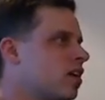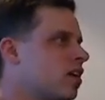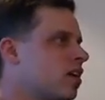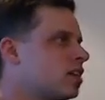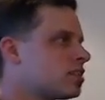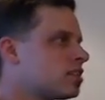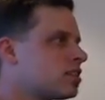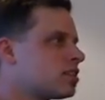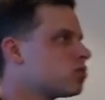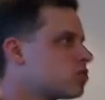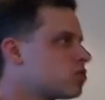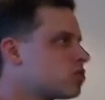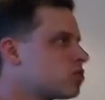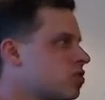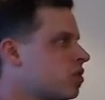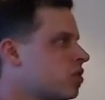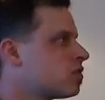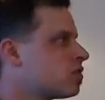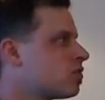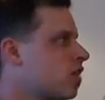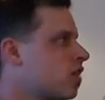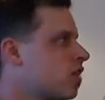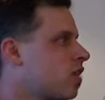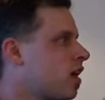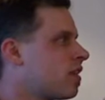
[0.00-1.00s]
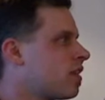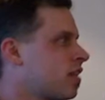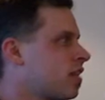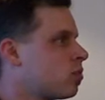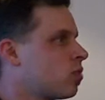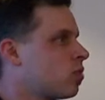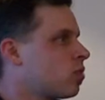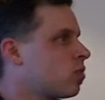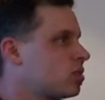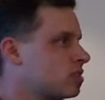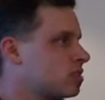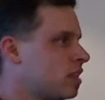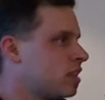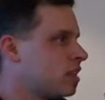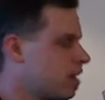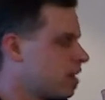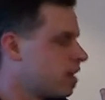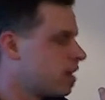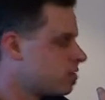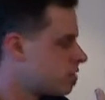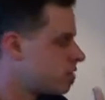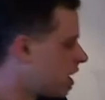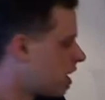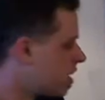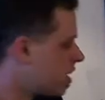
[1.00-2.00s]
It's still certified that it was in
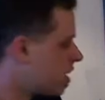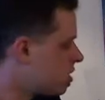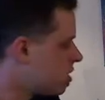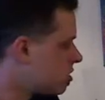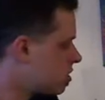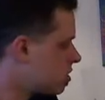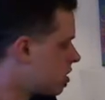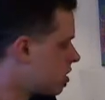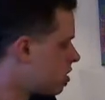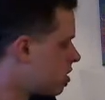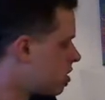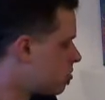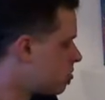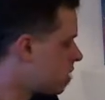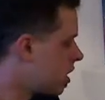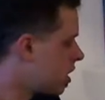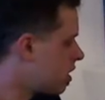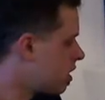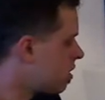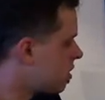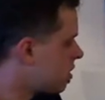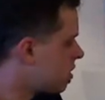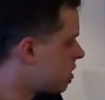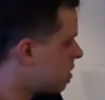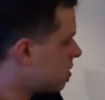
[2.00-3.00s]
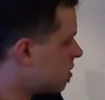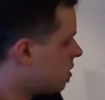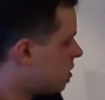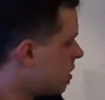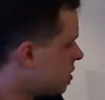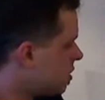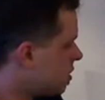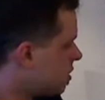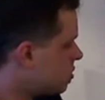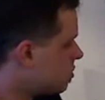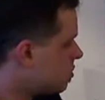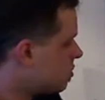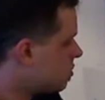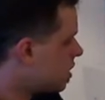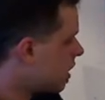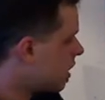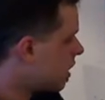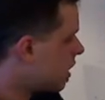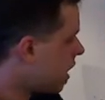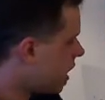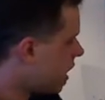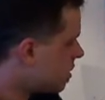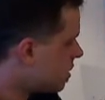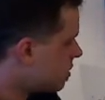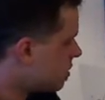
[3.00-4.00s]
that range. But in the string
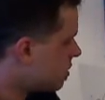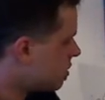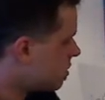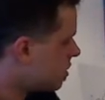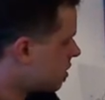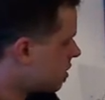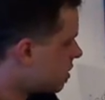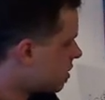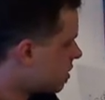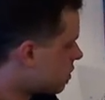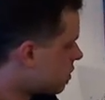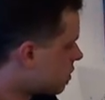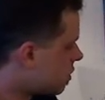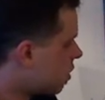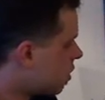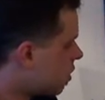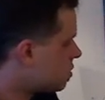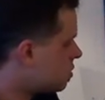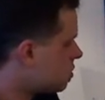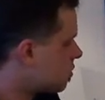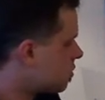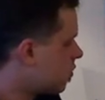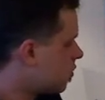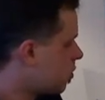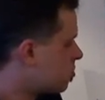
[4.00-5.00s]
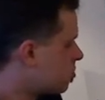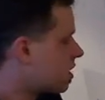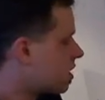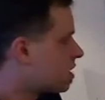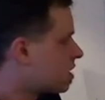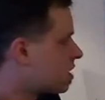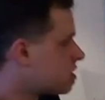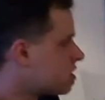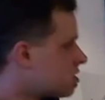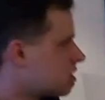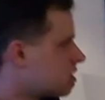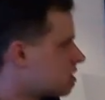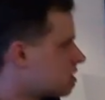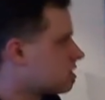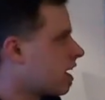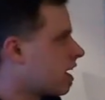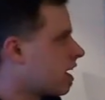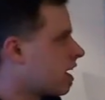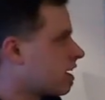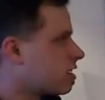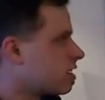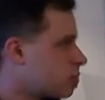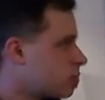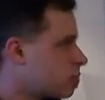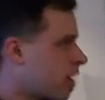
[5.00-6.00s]
case, there's lots of operations that
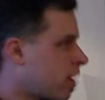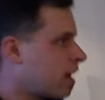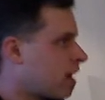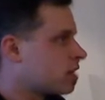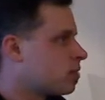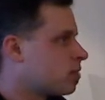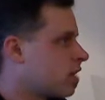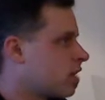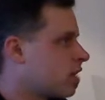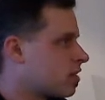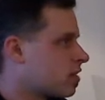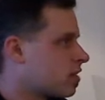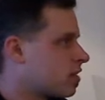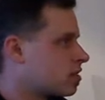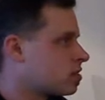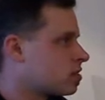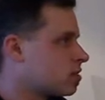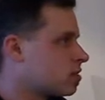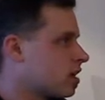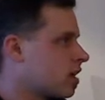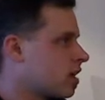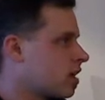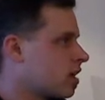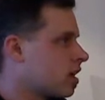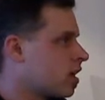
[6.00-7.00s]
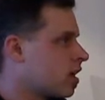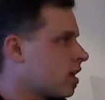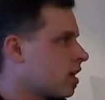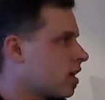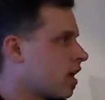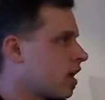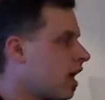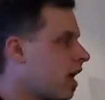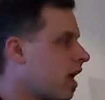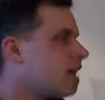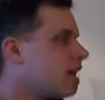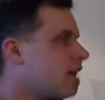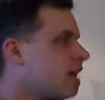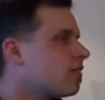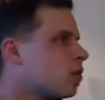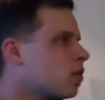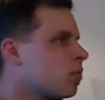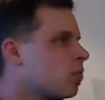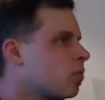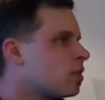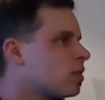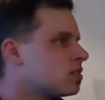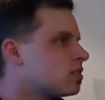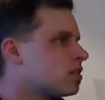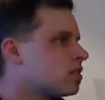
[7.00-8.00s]
take us back to another string. And even the
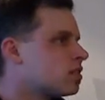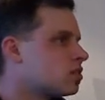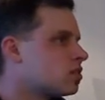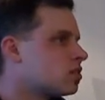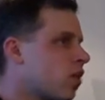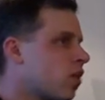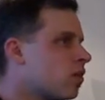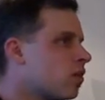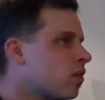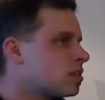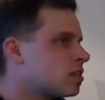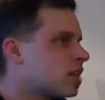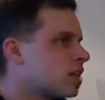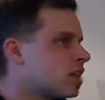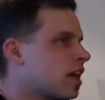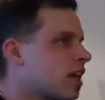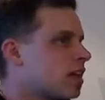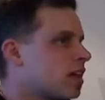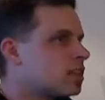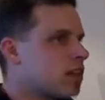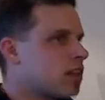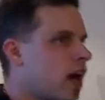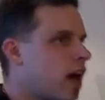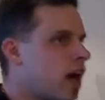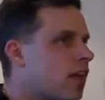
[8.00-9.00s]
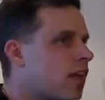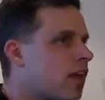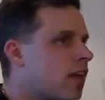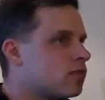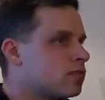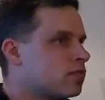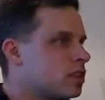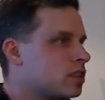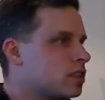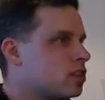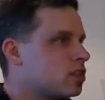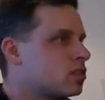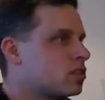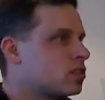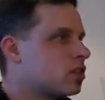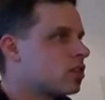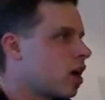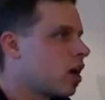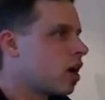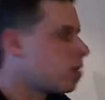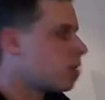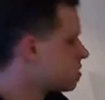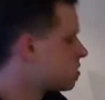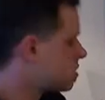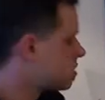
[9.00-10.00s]
ones that don't take us to other richer
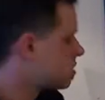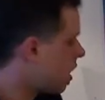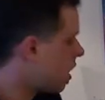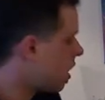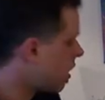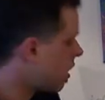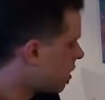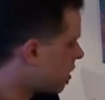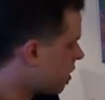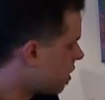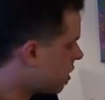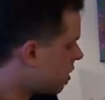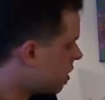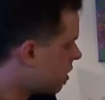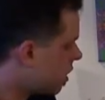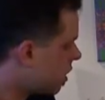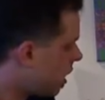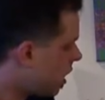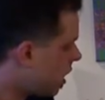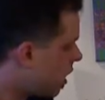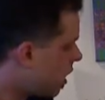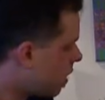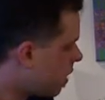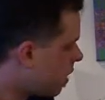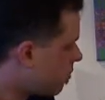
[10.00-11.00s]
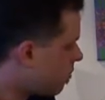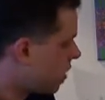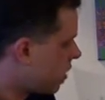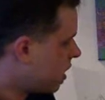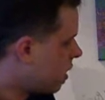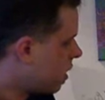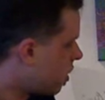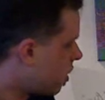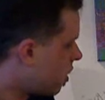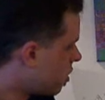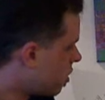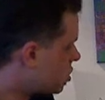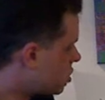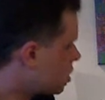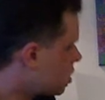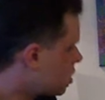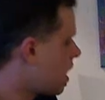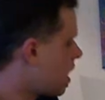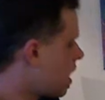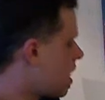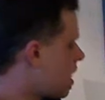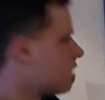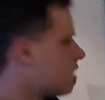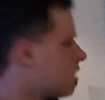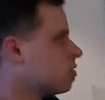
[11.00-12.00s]
types, like we can go to
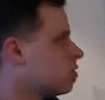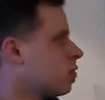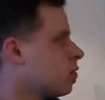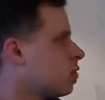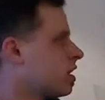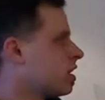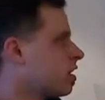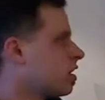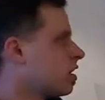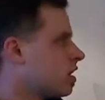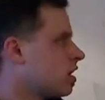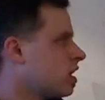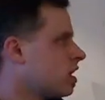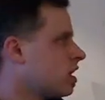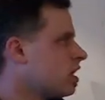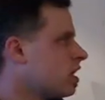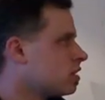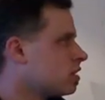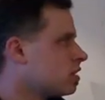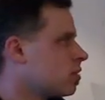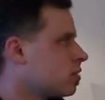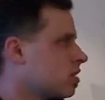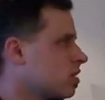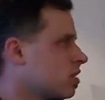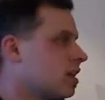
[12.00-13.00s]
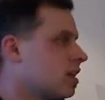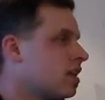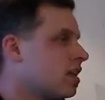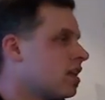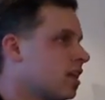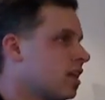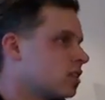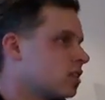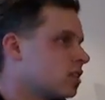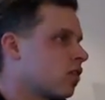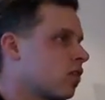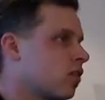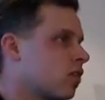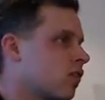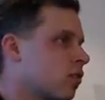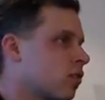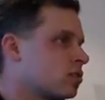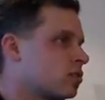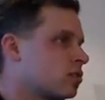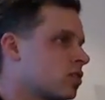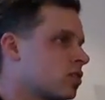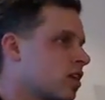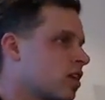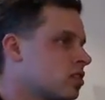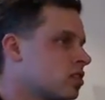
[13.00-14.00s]
char, or we can go to int with an index of
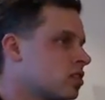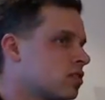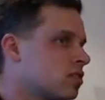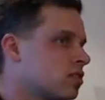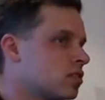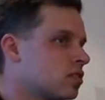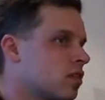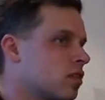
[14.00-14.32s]
operation.